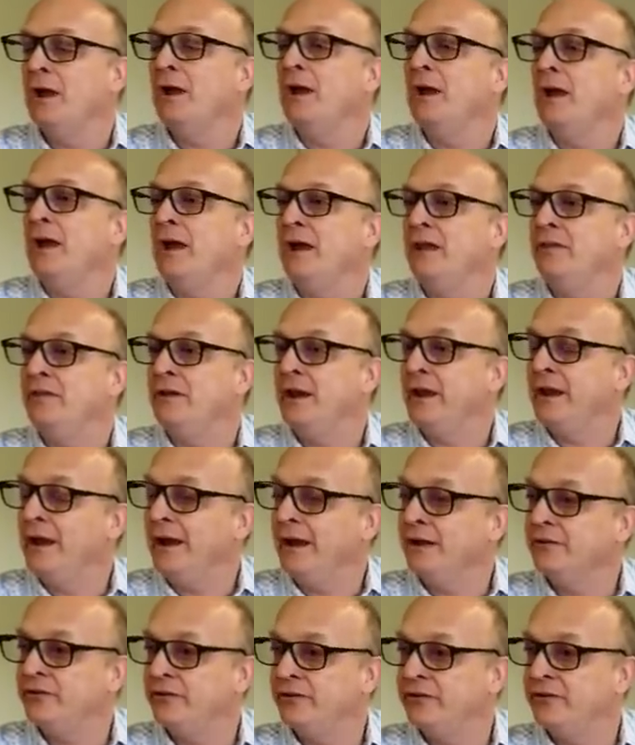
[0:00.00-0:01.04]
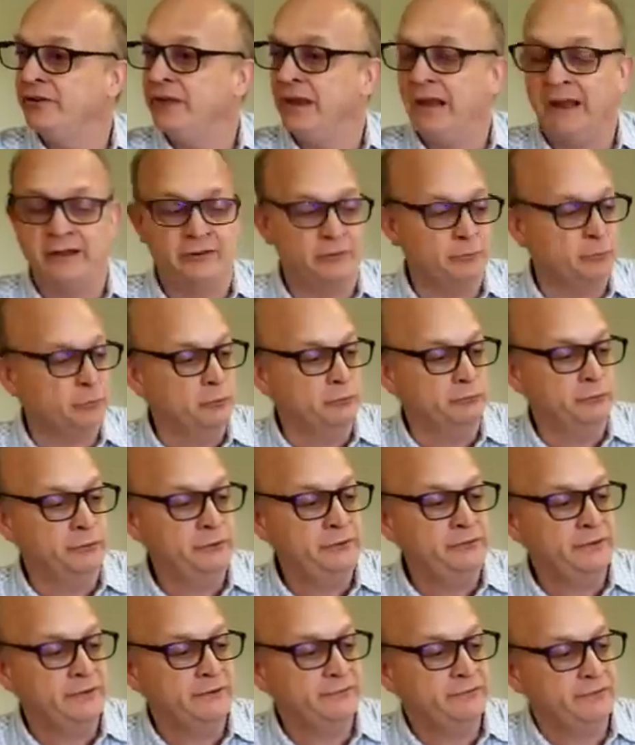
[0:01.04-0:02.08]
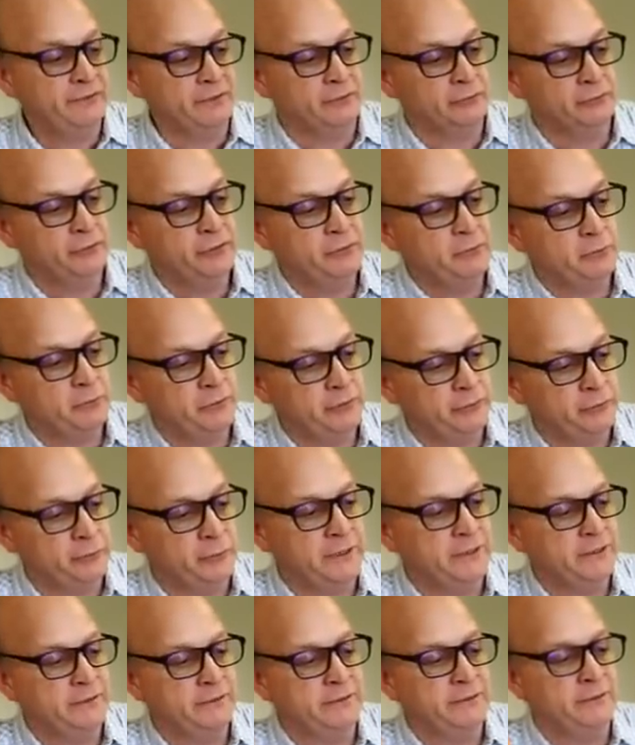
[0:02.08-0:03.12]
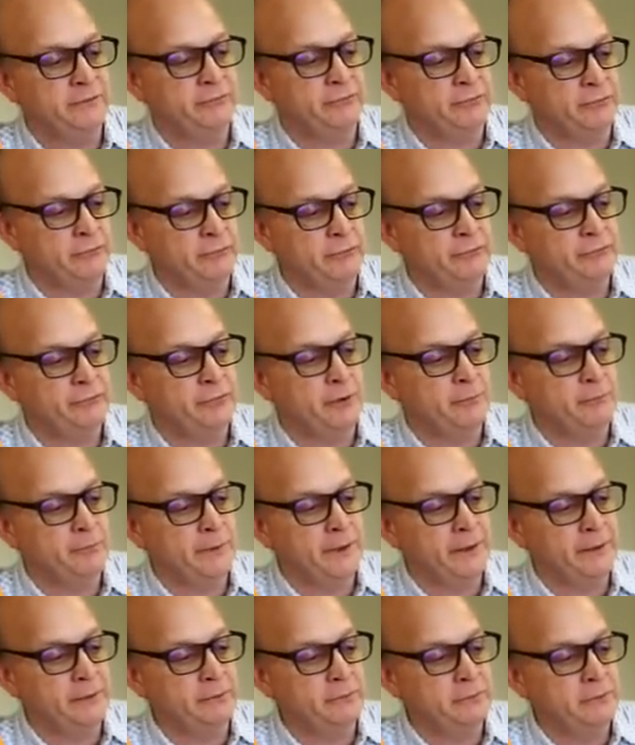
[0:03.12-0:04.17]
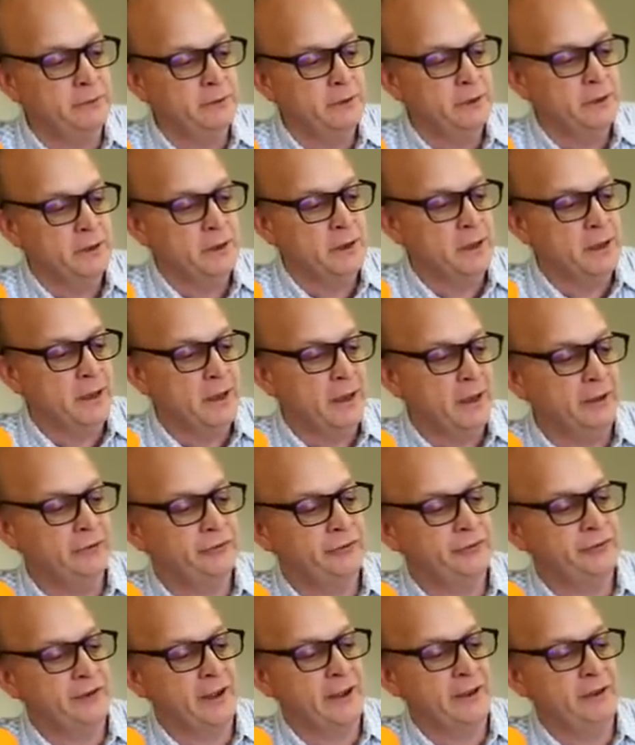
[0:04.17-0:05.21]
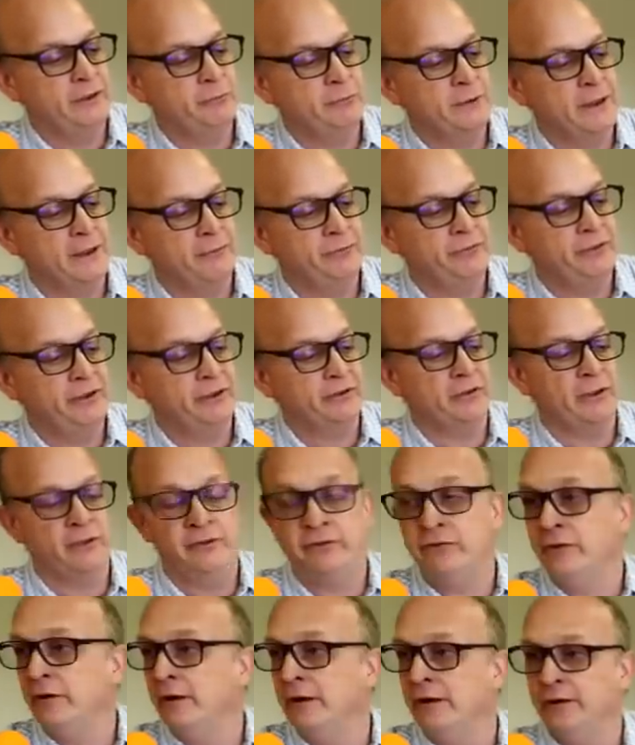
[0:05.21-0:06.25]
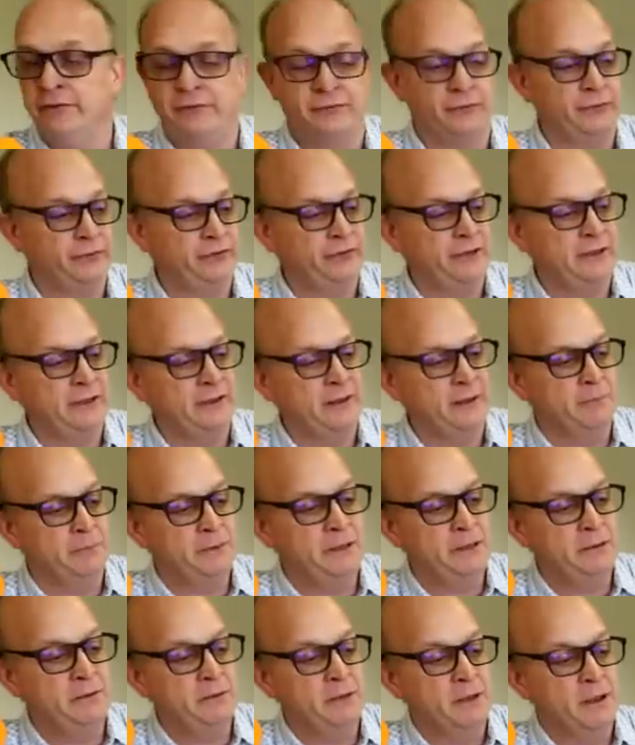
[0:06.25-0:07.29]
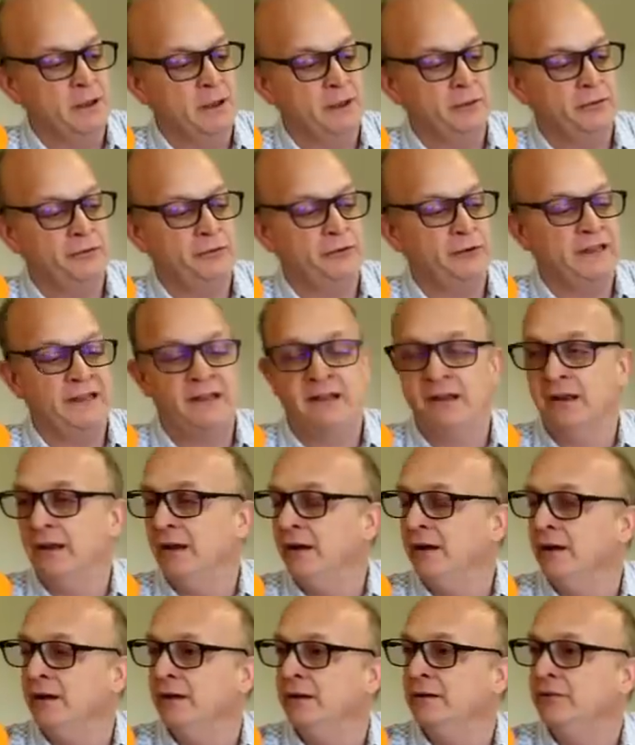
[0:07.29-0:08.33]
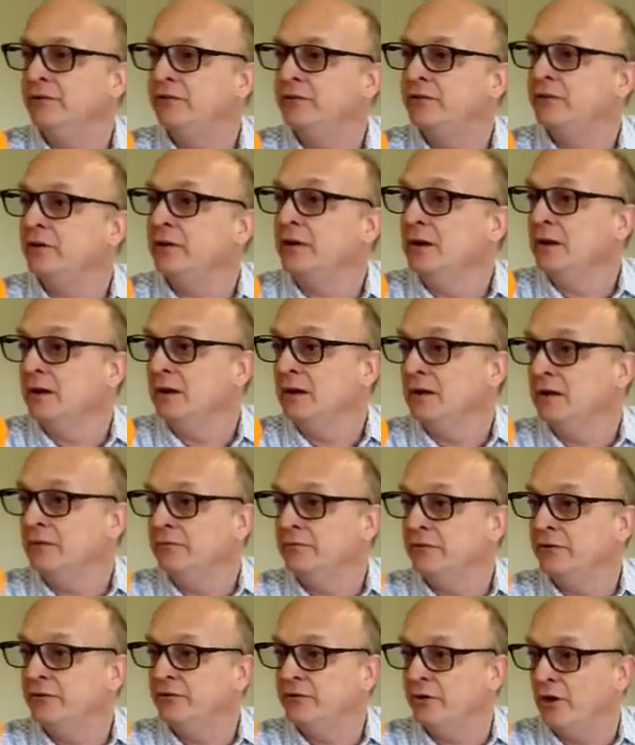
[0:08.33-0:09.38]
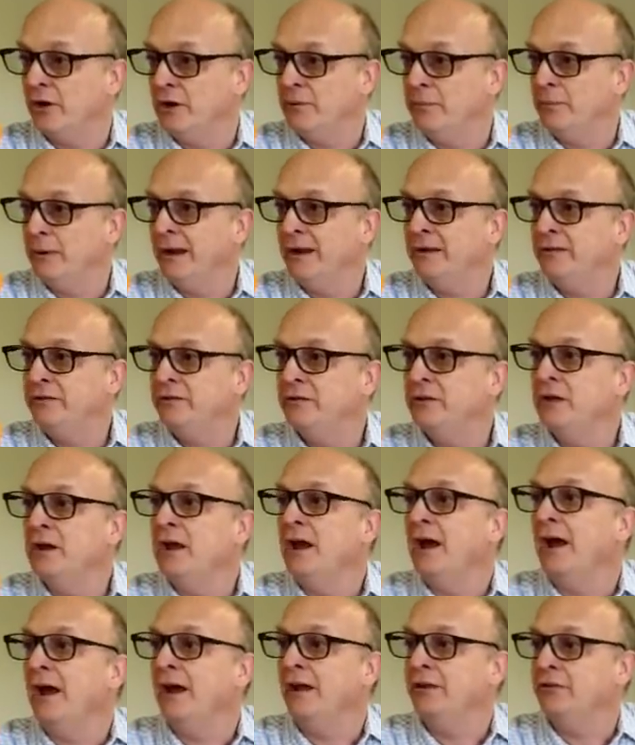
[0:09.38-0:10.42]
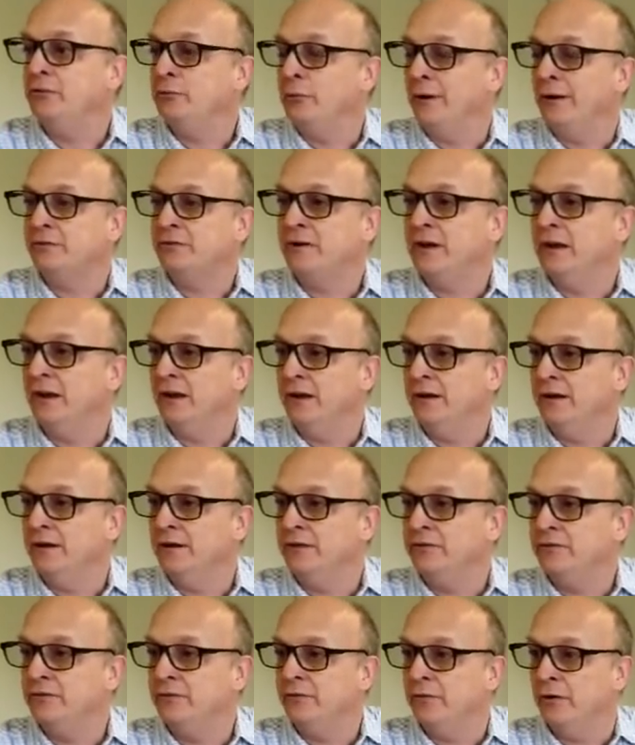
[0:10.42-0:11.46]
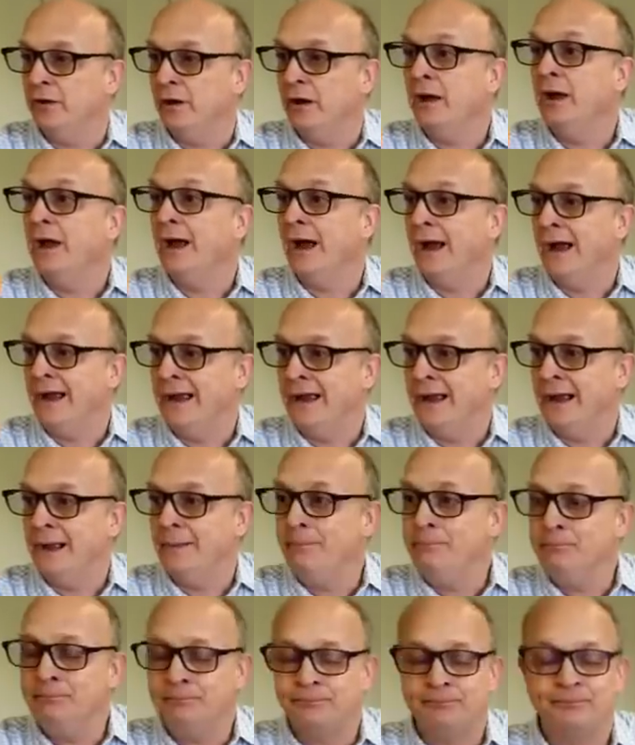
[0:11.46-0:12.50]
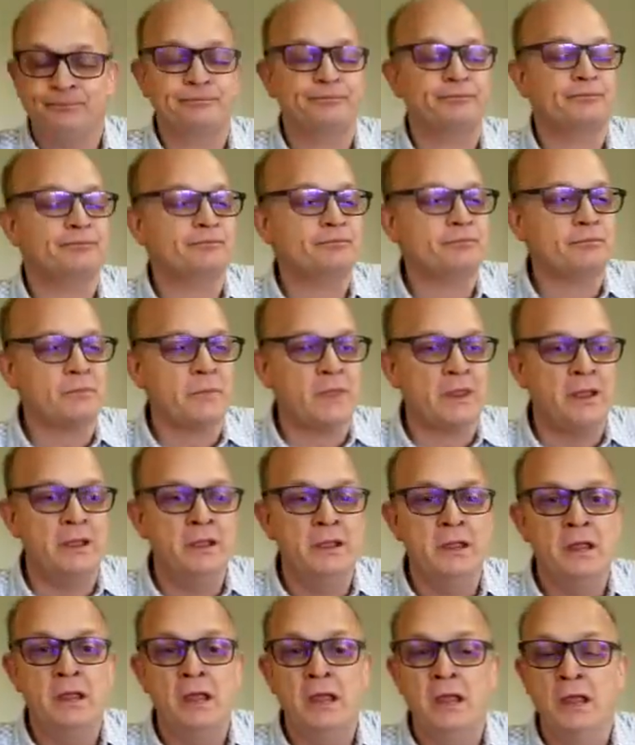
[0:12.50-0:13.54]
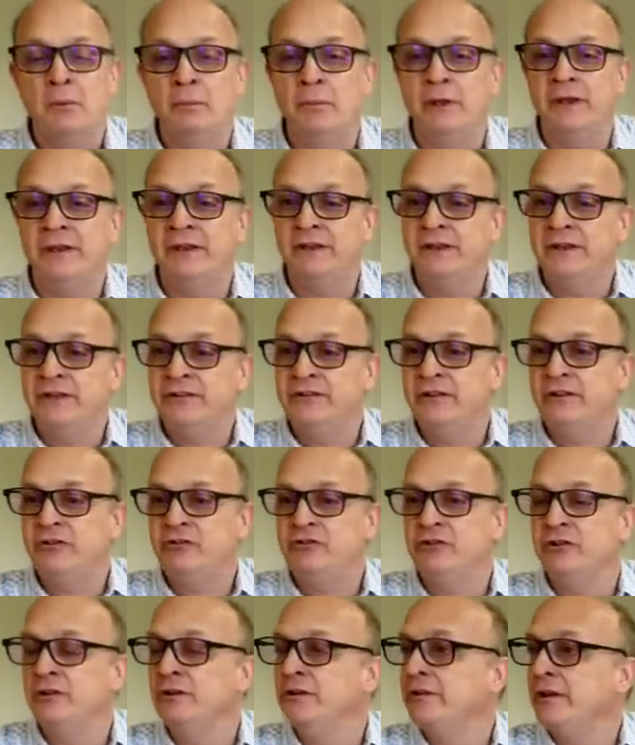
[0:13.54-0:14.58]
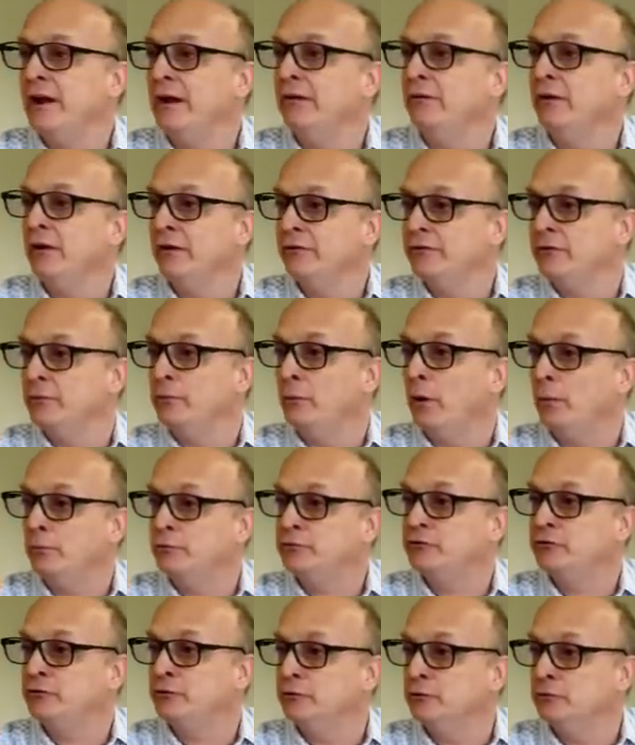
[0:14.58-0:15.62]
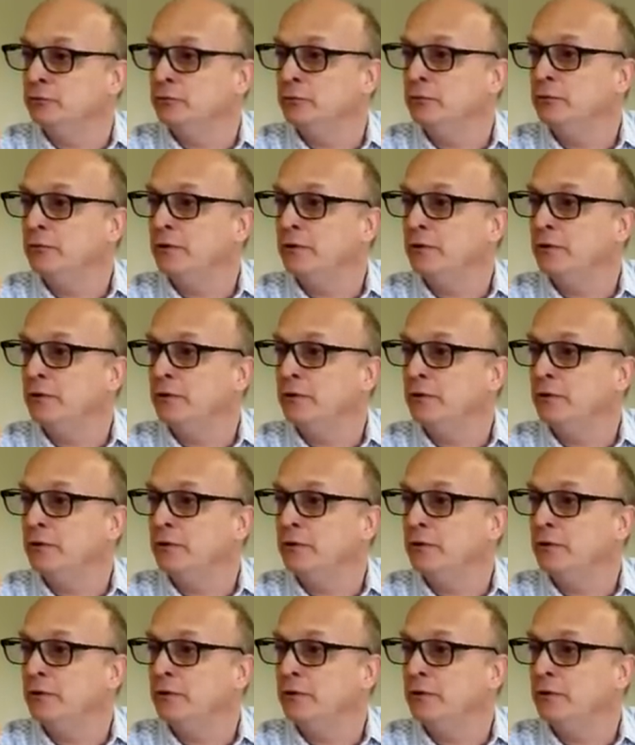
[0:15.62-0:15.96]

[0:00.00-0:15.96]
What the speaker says: It then has a selectable roofing filter, which we can do from the front panel. As standard, we have 600 Hz for CW, 3 kHz for sideband, and 12 kHz for AM. But in addition, there are some optional